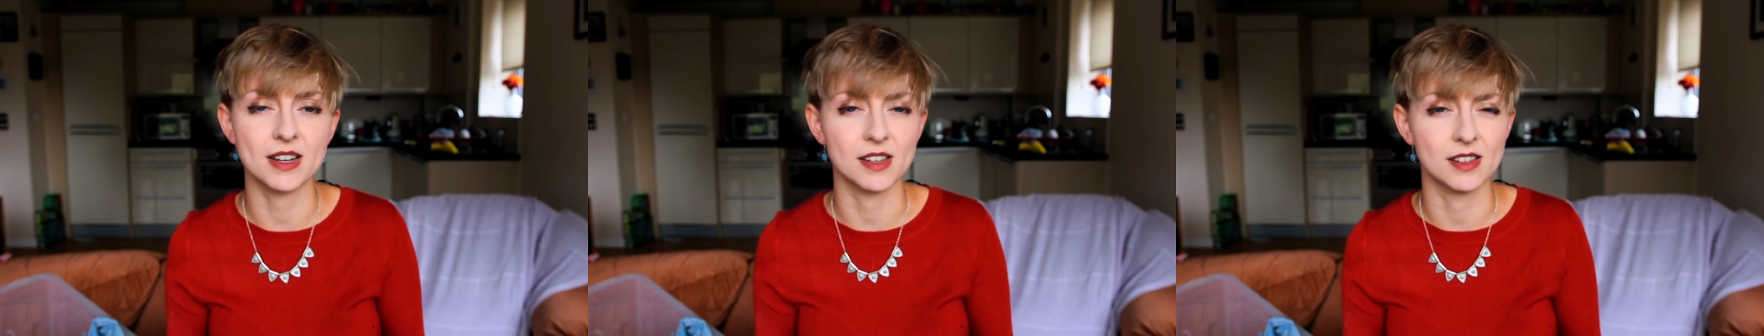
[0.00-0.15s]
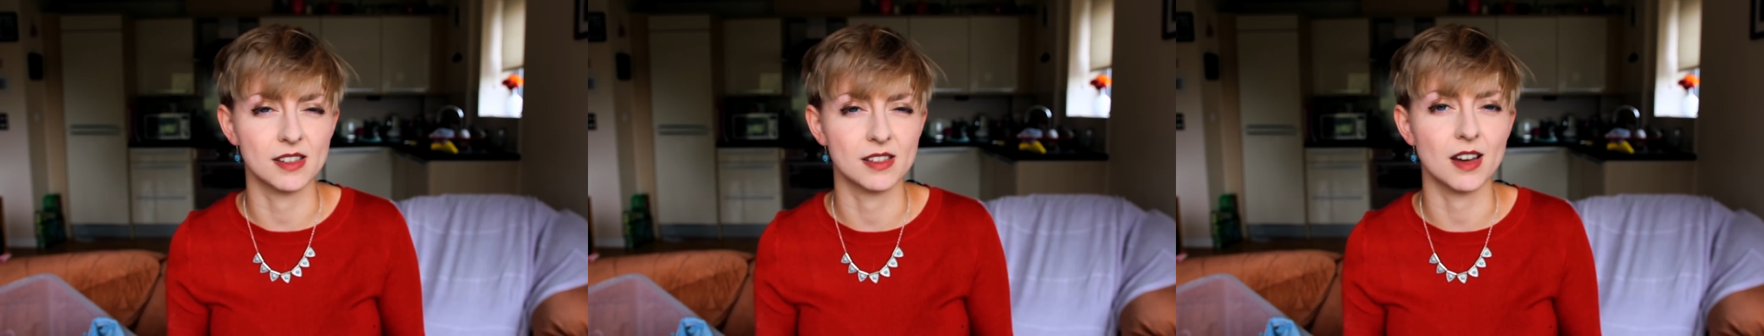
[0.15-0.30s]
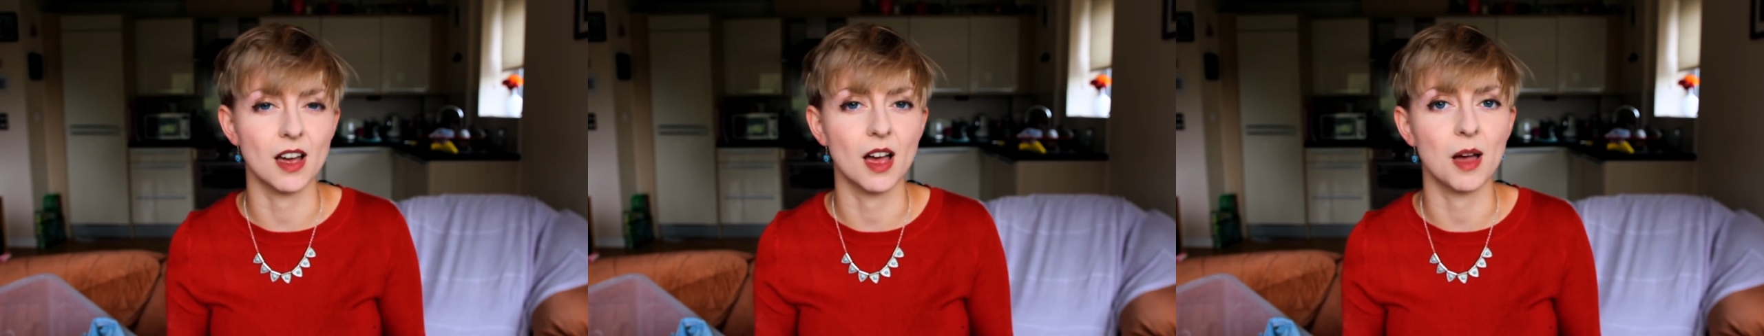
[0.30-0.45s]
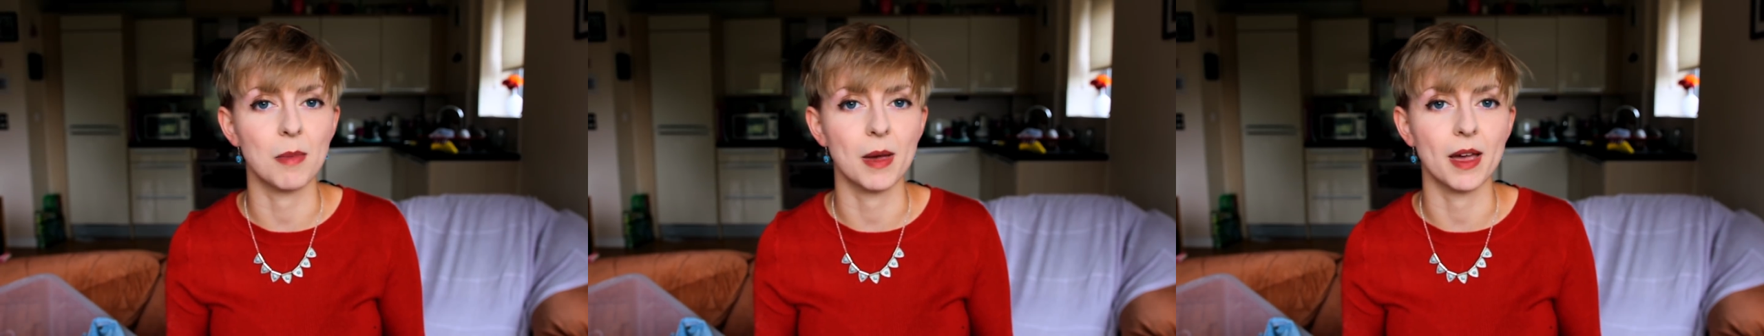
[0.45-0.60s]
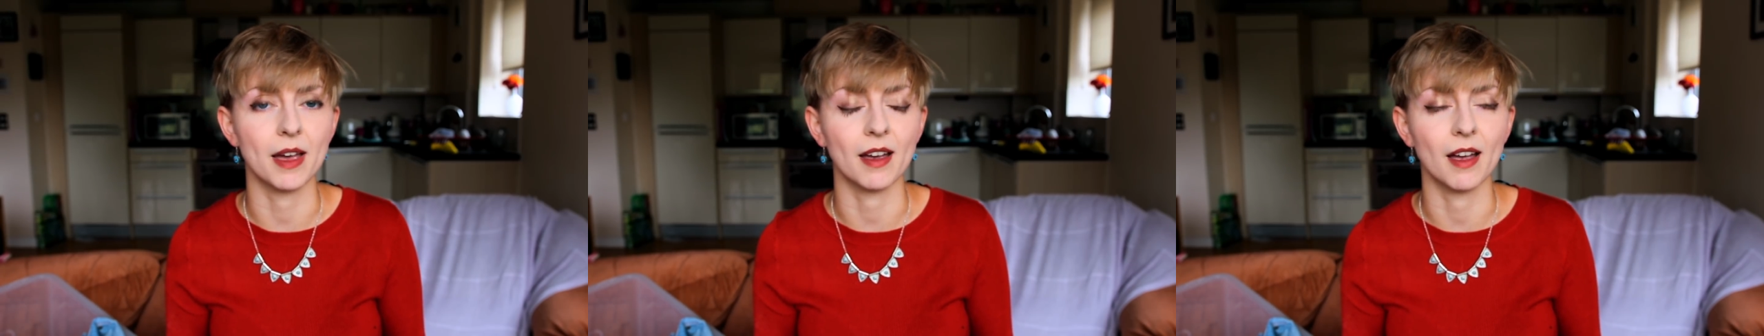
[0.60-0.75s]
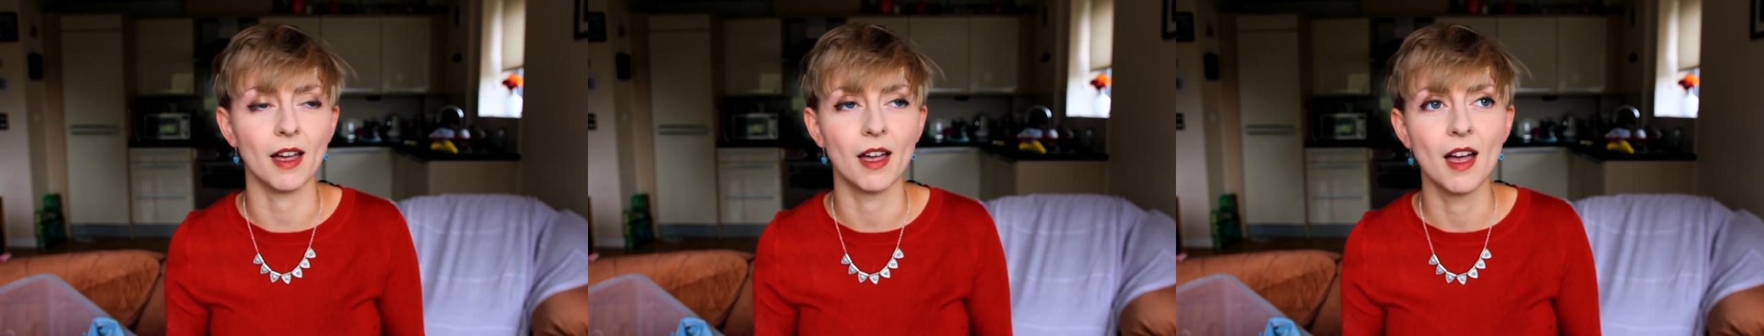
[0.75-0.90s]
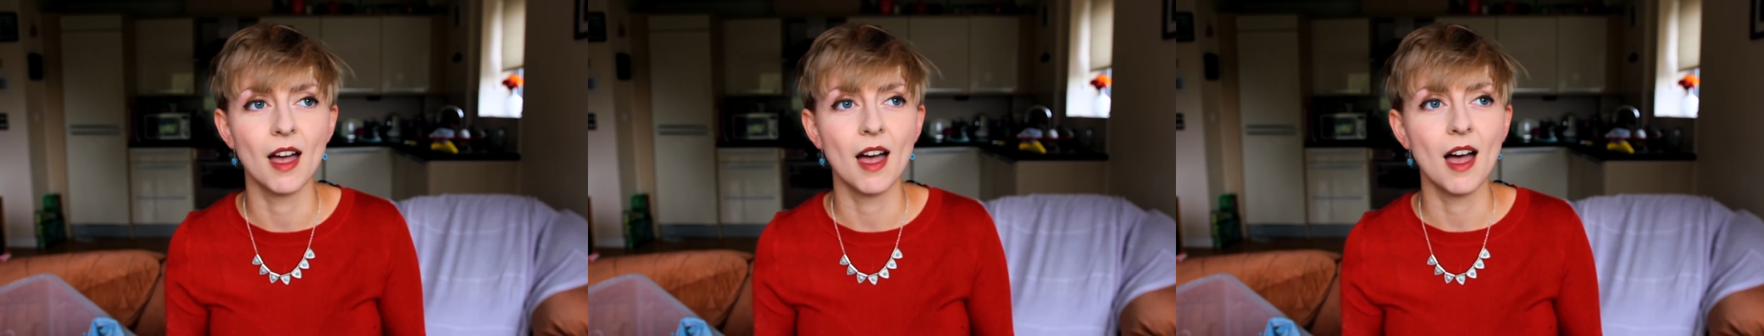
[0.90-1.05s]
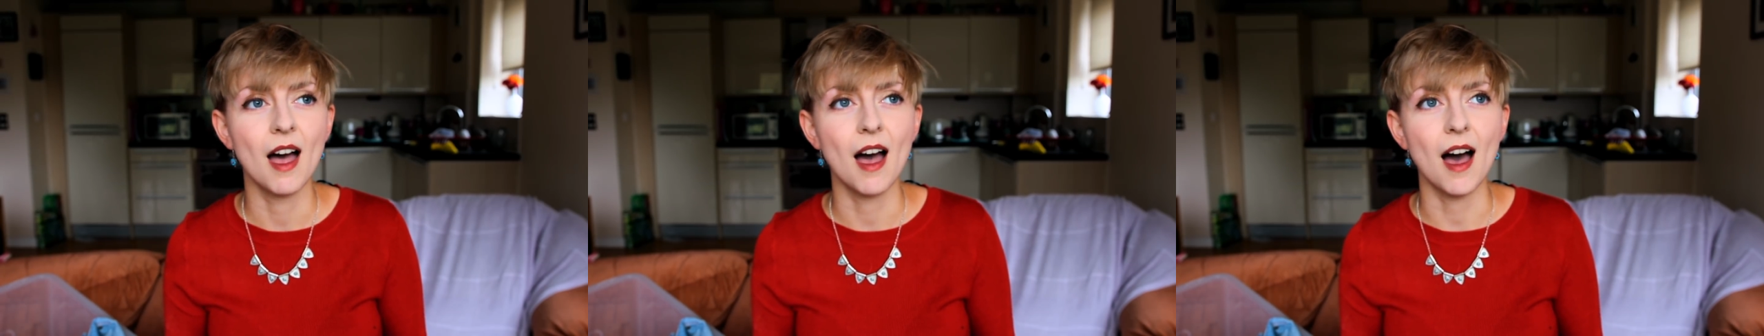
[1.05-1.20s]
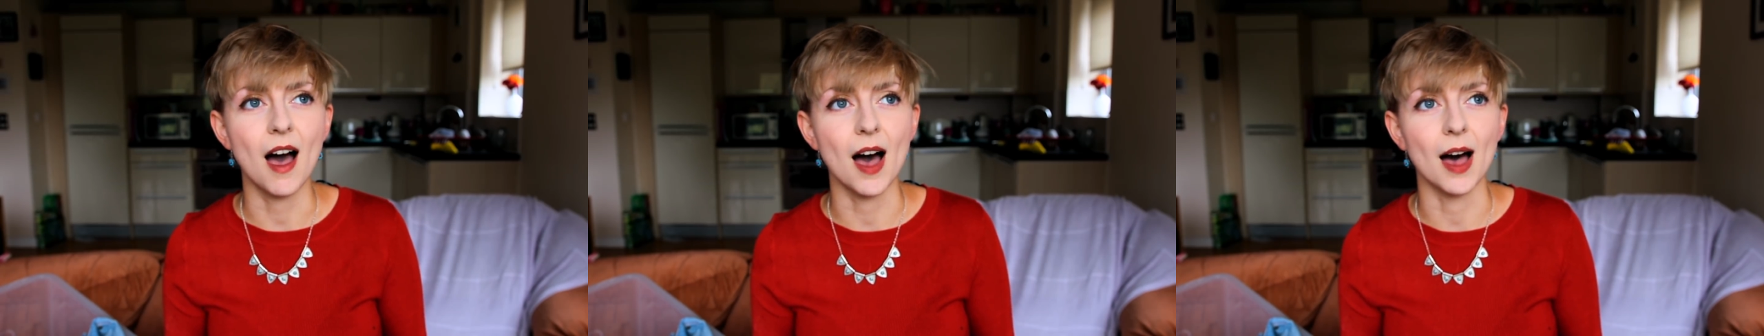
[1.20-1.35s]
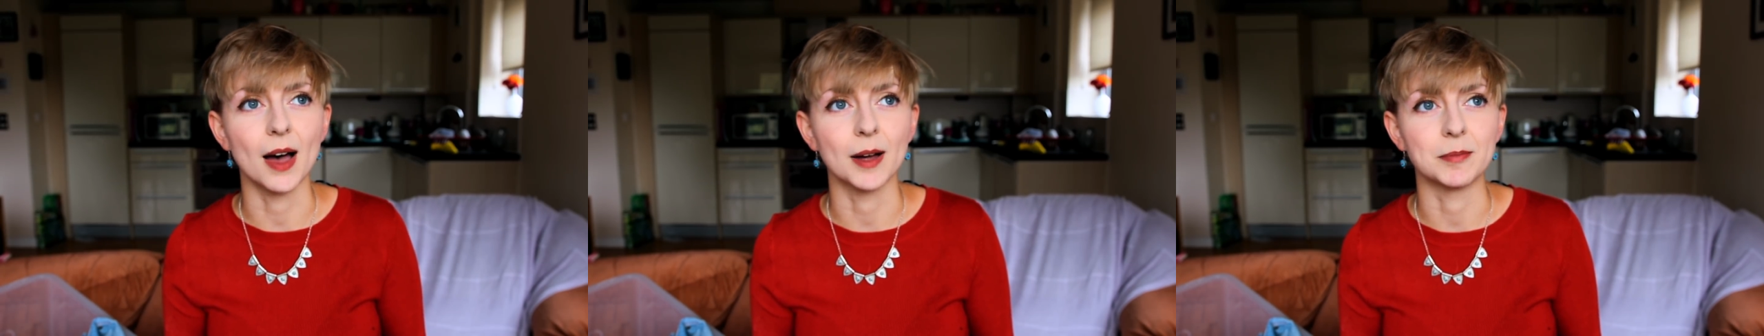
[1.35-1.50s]
disturbing.
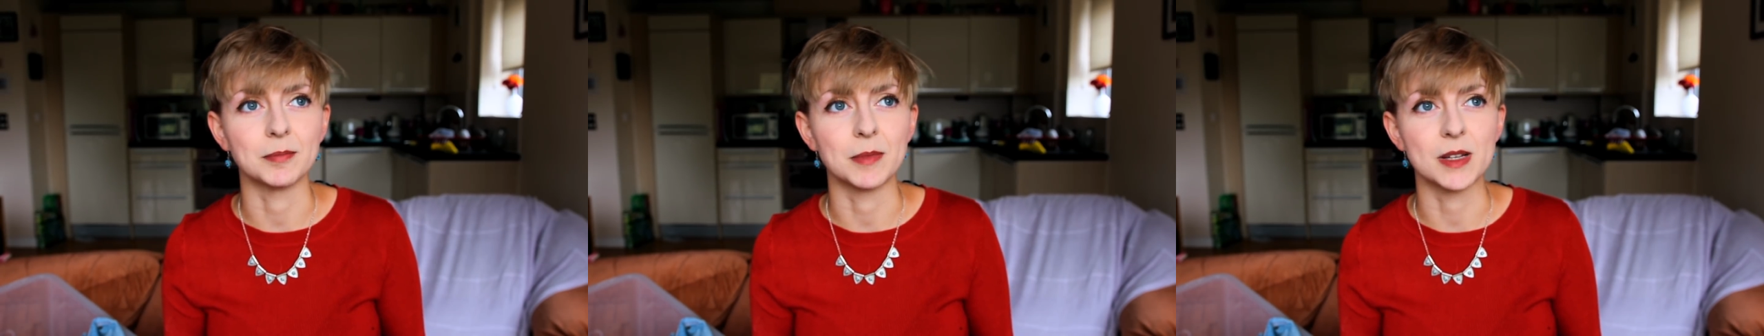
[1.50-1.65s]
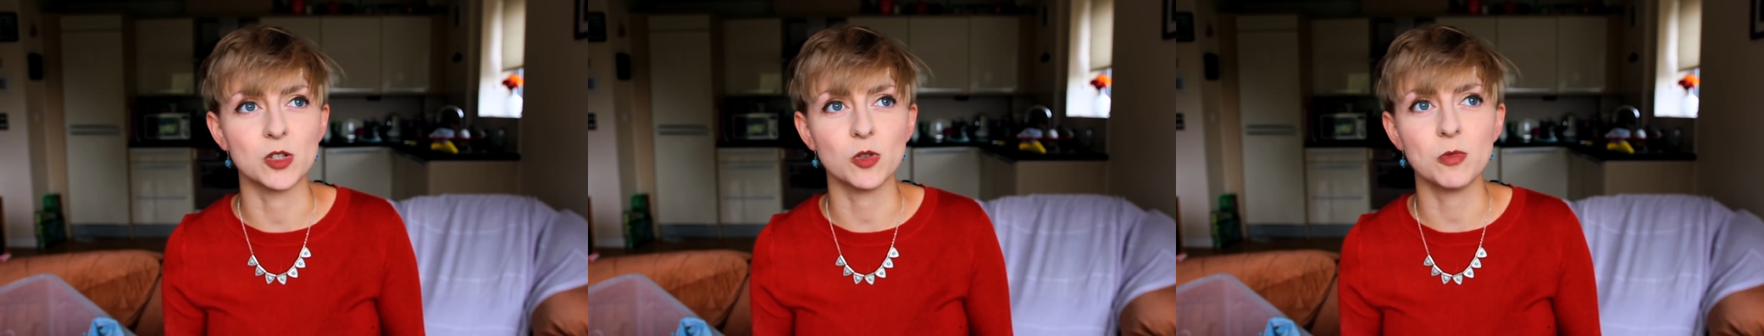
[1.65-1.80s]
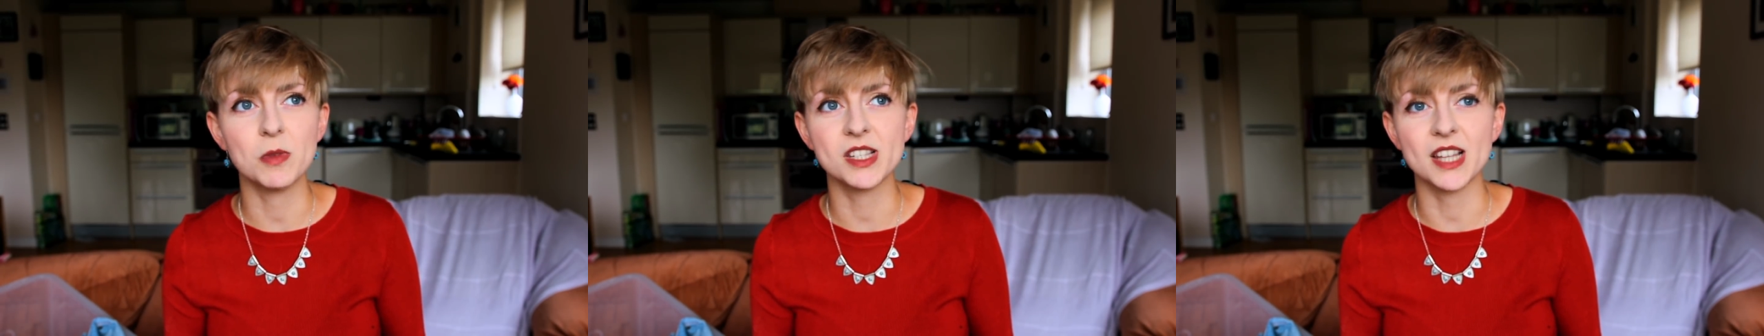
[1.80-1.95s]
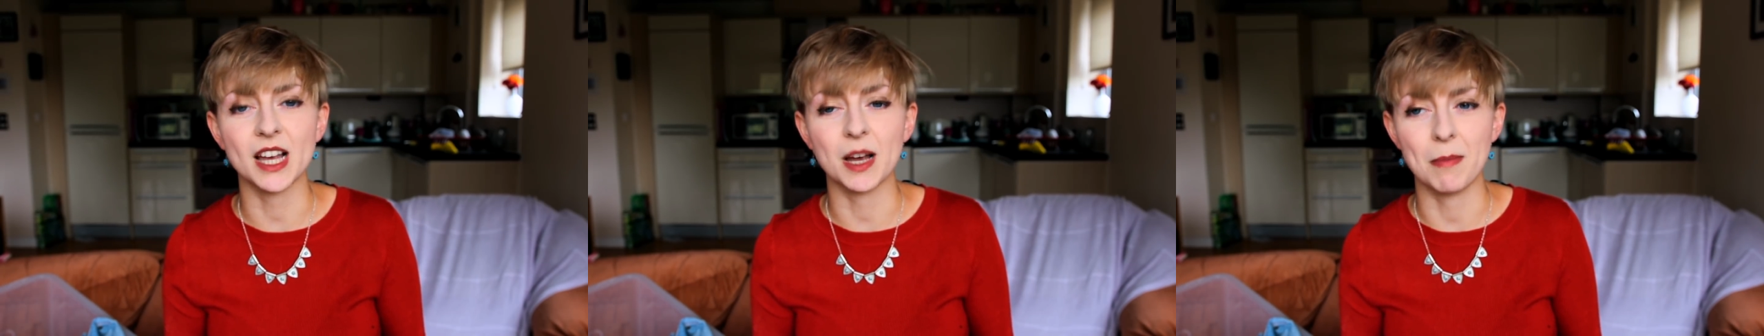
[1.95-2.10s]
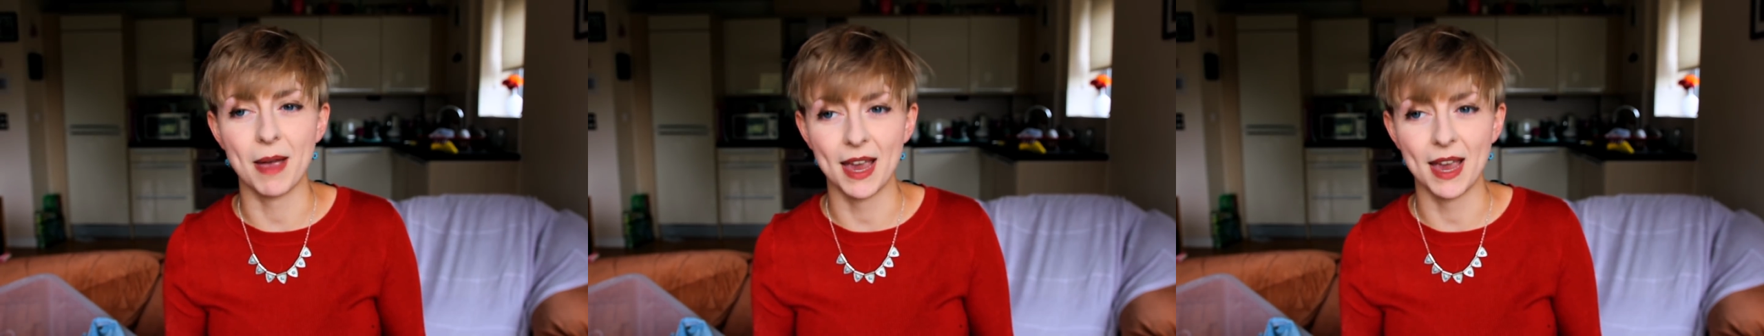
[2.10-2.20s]
It's almost like a